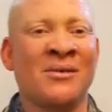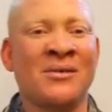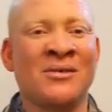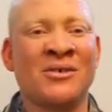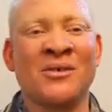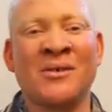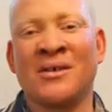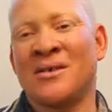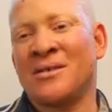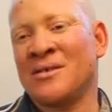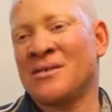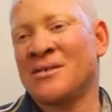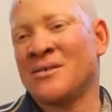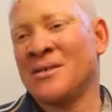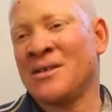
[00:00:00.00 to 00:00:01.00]
showing on
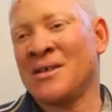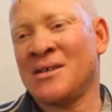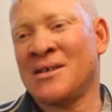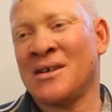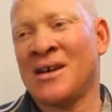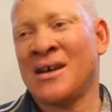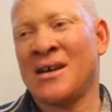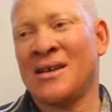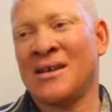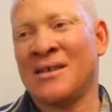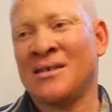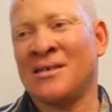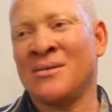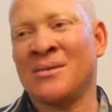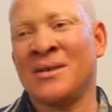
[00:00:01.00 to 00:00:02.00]
your screen, and
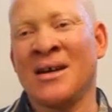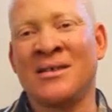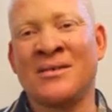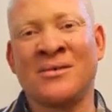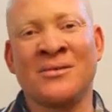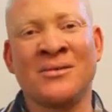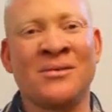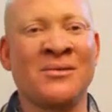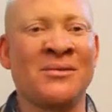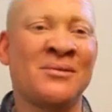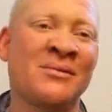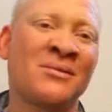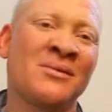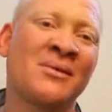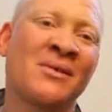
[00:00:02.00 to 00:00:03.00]
you get through
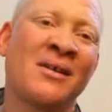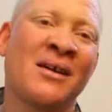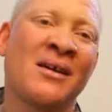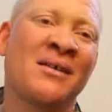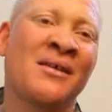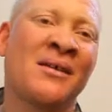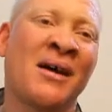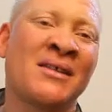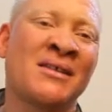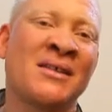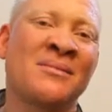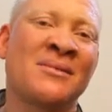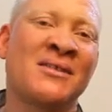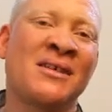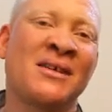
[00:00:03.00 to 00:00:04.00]
to
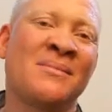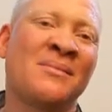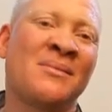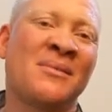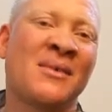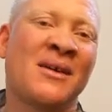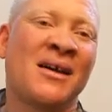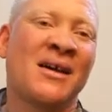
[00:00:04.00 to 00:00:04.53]
attempt them,